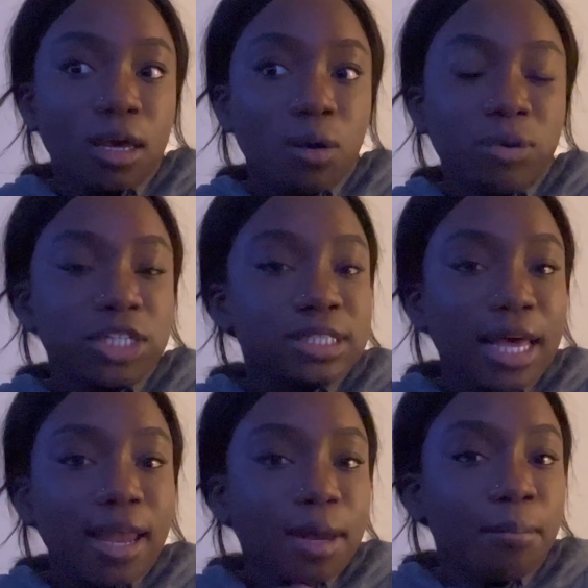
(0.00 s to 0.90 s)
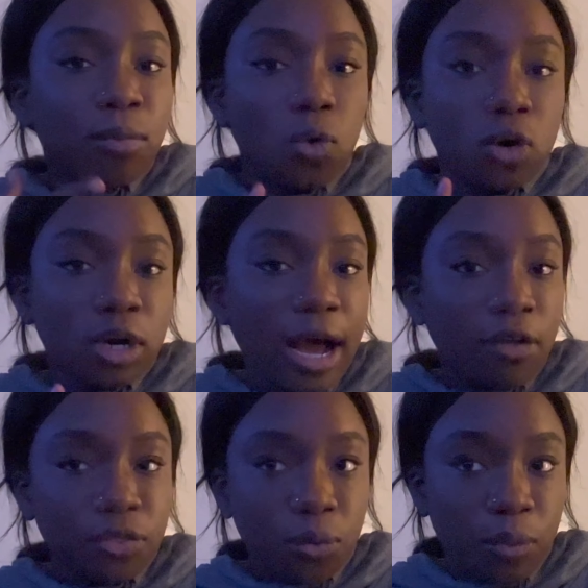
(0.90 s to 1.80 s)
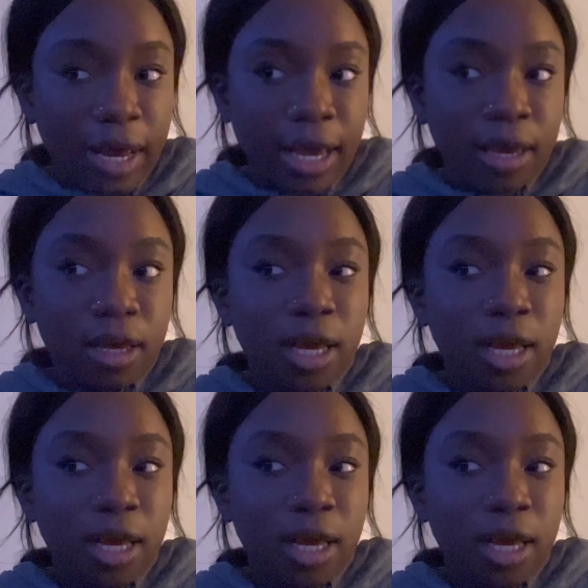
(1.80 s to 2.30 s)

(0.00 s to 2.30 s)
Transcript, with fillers: we just get like more out the way.